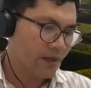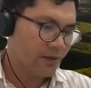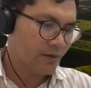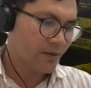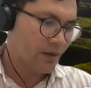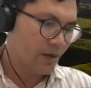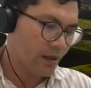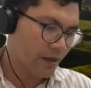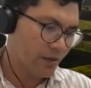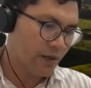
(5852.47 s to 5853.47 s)
do
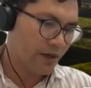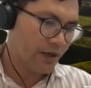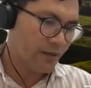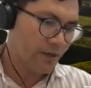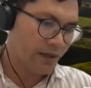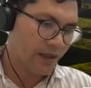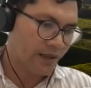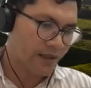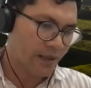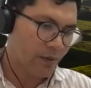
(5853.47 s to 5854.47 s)
agree with the
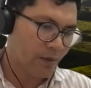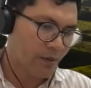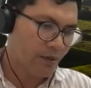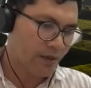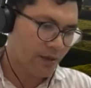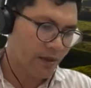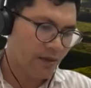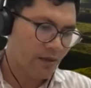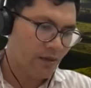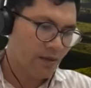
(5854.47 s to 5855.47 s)
landscape approach as
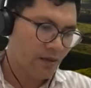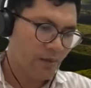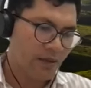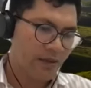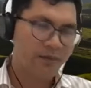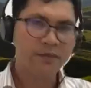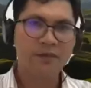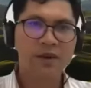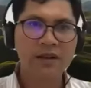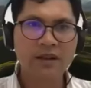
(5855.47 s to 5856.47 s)
well, but
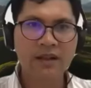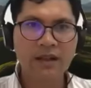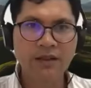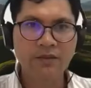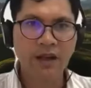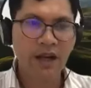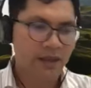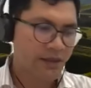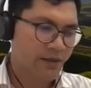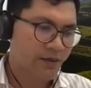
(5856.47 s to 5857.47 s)
one thing that I need to
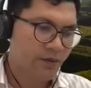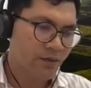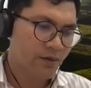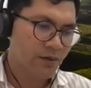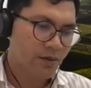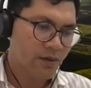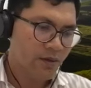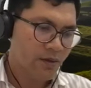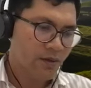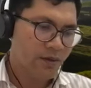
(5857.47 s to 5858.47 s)
add is to,
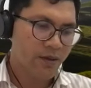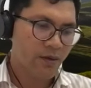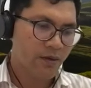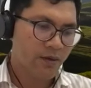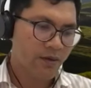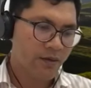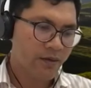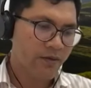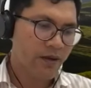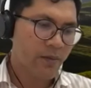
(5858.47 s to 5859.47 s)

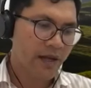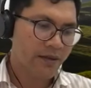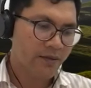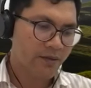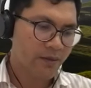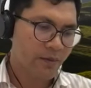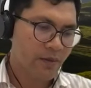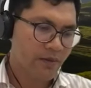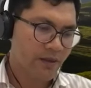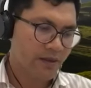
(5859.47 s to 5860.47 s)
refer back to the
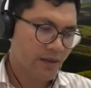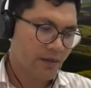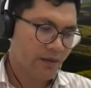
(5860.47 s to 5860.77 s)
previous